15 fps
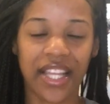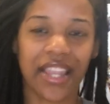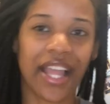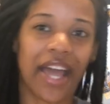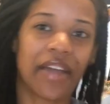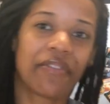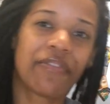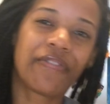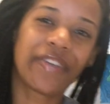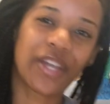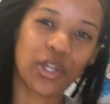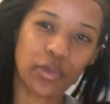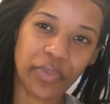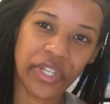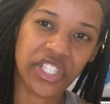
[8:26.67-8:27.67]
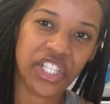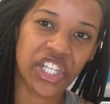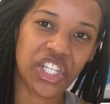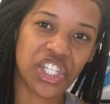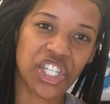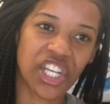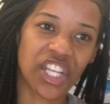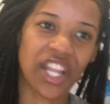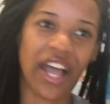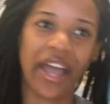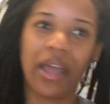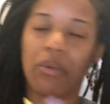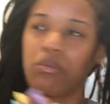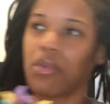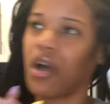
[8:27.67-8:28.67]
like fetal position,
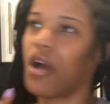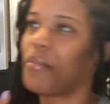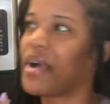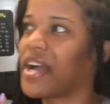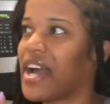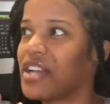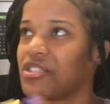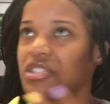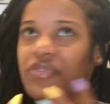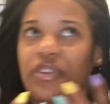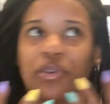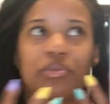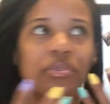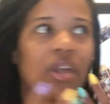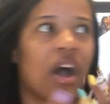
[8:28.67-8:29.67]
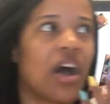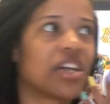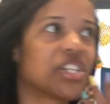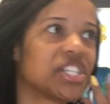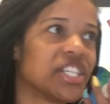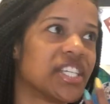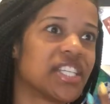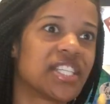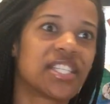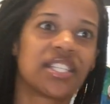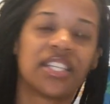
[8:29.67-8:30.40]
like, oh my God, just feel nauseous.